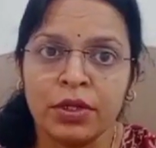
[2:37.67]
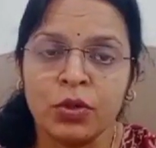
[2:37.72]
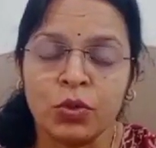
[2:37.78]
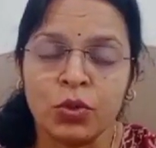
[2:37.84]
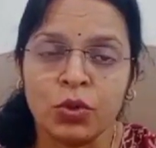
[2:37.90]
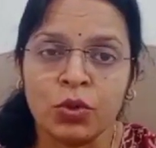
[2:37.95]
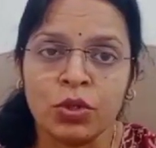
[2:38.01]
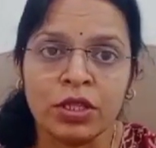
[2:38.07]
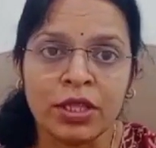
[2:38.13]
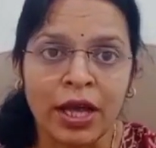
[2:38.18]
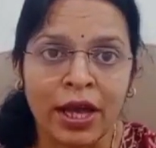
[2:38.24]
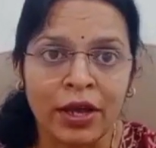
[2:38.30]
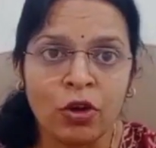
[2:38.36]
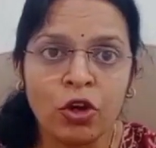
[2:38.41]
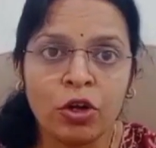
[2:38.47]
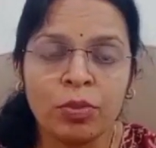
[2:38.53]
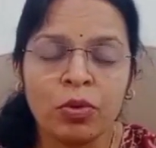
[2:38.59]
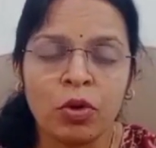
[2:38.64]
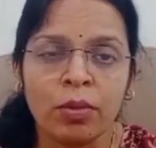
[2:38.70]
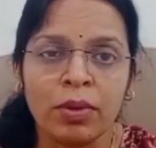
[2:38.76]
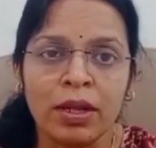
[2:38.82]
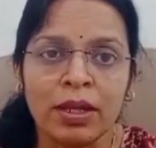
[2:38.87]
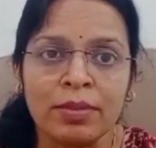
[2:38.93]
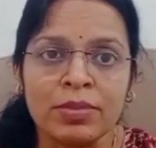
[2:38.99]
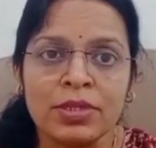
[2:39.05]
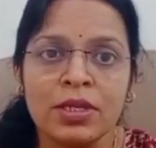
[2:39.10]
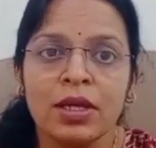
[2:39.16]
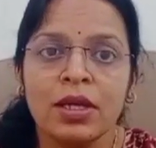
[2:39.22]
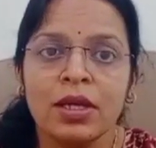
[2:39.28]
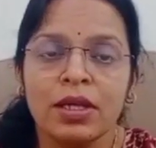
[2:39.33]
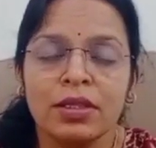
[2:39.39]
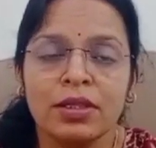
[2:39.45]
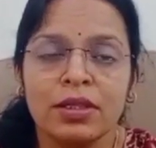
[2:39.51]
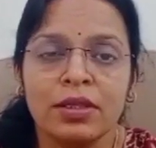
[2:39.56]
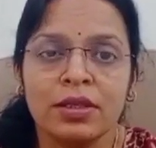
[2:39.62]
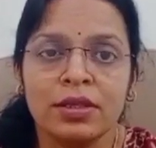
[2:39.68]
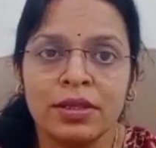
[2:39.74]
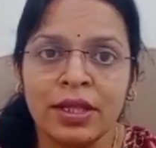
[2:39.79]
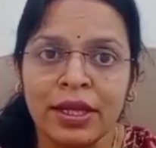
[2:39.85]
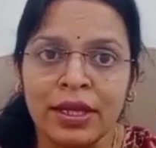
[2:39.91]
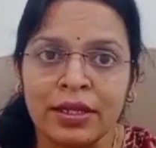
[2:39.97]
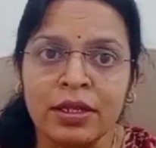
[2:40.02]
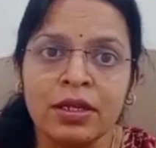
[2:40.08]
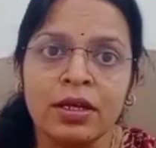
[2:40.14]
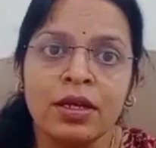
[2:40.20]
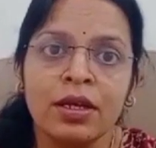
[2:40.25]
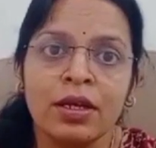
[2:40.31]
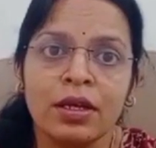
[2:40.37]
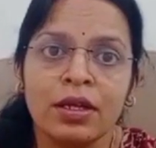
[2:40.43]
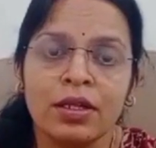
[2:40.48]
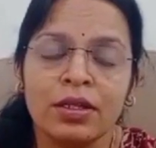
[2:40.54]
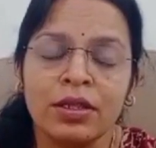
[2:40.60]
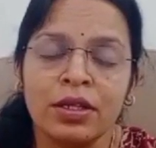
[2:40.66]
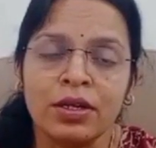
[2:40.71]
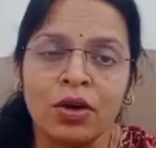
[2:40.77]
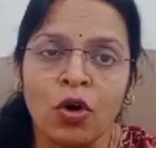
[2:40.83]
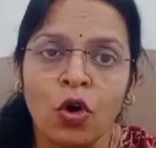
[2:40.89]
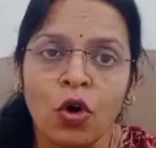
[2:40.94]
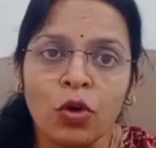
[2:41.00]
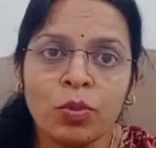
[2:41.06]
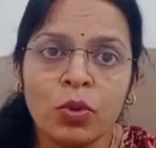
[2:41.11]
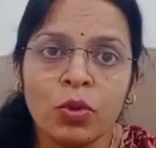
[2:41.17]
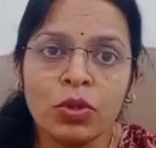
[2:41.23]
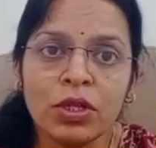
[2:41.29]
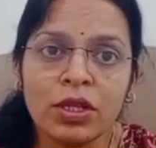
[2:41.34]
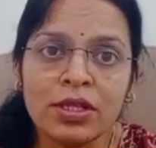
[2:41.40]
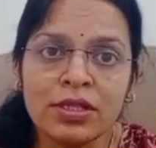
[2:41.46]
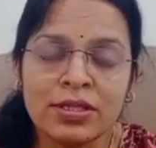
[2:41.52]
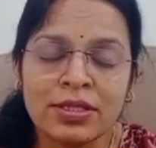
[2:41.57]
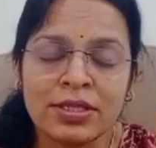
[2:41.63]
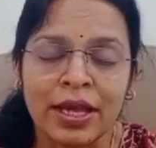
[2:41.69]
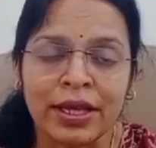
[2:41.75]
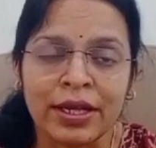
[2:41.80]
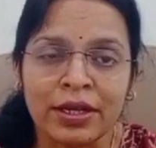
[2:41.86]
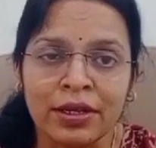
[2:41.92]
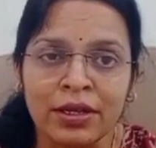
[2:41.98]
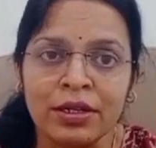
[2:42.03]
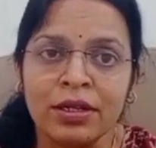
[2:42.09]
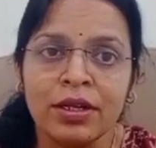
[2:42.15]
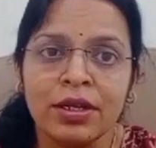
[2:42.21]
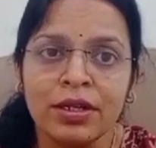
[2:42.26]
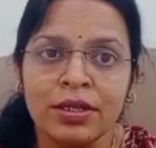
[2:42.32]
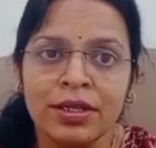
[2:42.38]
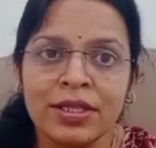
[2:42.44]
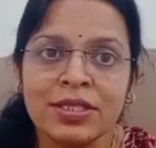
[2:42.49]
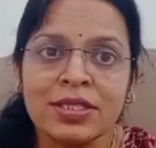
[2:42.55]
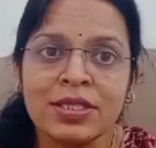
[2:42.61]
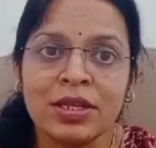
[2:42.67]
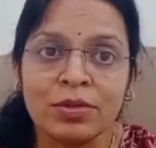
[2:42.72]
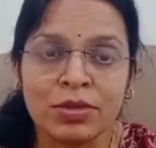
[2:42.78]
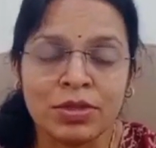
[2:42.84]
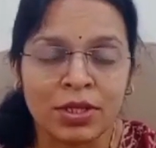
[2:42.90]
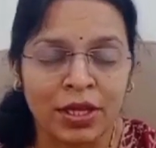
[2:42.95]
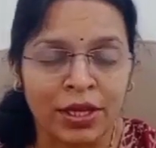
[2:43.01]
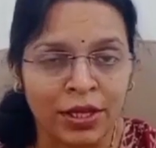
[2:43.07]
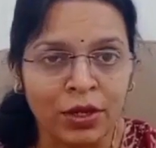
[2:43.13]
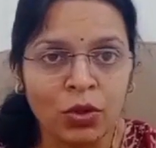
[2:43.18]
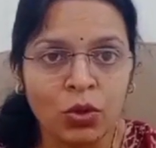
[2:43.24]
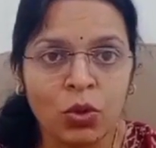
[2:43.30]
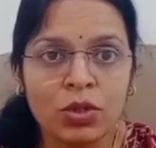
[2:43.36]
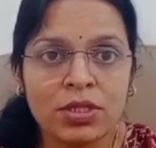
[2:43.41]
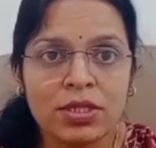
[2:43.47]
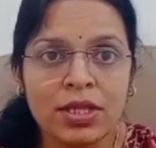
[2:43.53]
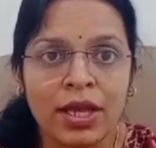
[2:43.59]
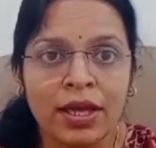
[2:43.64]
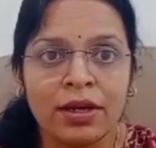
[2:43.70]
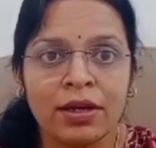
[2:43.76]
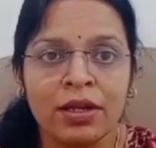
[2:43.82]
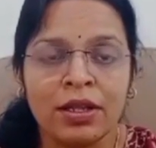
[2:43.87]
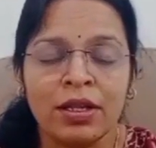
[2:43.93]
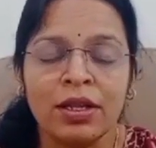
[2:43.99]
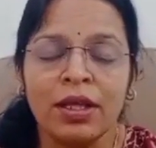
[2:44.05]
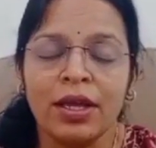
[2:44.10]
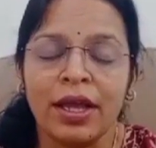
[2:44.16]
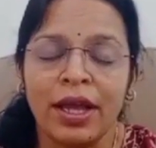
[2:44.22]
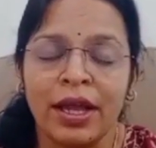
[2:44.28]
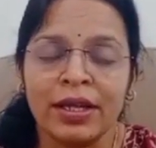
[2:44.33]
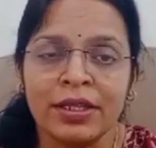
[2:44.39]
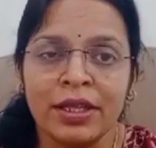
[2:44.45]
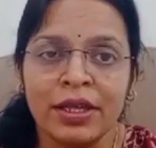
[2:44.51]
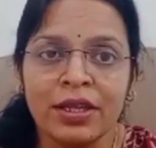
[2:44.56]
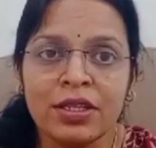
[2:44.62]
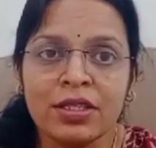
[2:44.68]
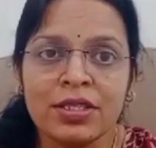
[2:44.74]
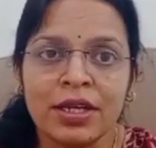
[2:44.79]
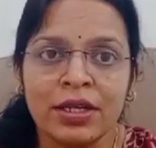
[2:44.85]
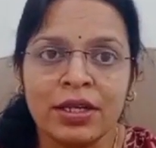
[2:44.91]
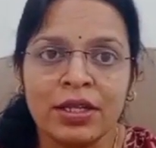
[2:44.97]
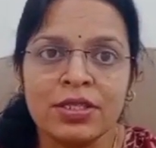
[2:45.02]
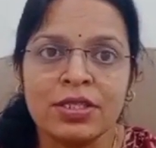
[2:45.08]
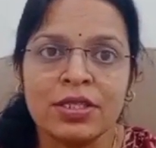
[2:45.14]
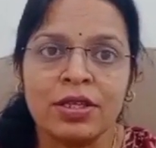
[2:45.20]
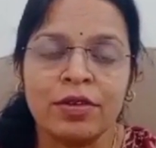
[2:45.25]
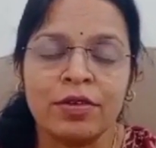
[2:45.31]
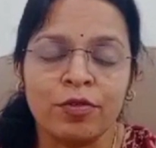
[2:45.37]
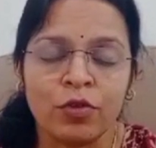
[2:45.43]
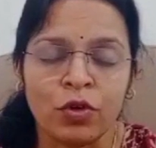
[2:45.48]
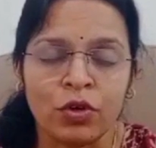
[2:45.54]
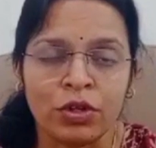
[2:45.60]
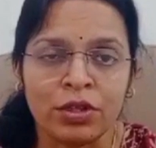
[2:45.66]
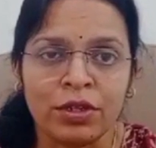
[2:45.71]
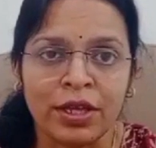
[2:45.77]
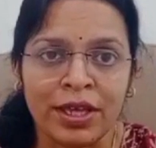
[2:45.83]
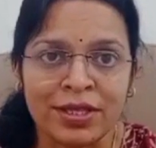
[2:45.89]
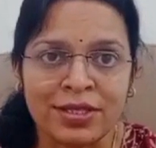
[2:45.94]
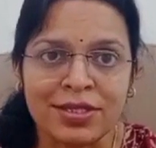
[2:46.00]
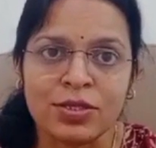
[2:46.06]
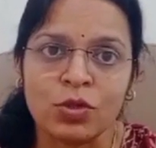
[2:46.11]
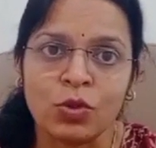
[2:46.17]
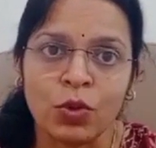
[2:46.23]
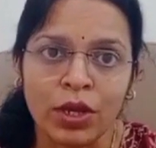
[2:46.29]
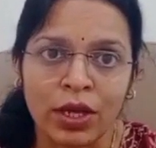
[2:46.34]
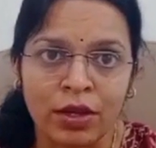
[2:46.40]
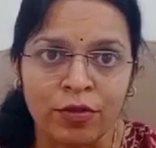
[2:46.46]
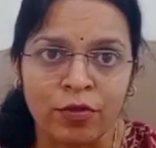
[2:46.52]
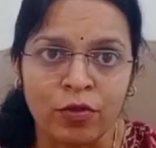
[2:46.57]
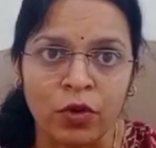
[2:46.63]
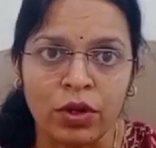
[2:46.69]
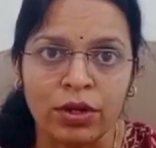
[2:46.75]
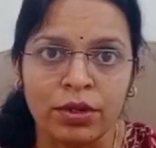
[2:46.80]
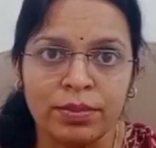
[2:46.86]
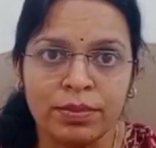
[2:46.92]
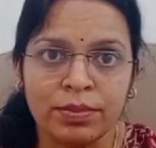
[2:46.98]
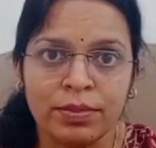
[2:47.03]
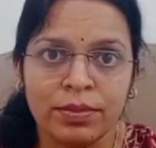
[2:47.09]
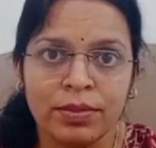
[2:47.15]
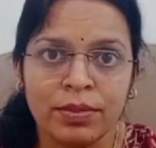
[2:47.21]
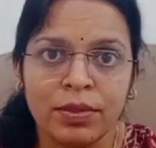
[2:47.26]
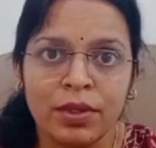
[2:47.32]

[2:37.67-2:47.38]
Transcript: due to the thyroid problems, then the hormonal cycle disturbs the hair growth cycle and there is tendency for the excessive hair fall.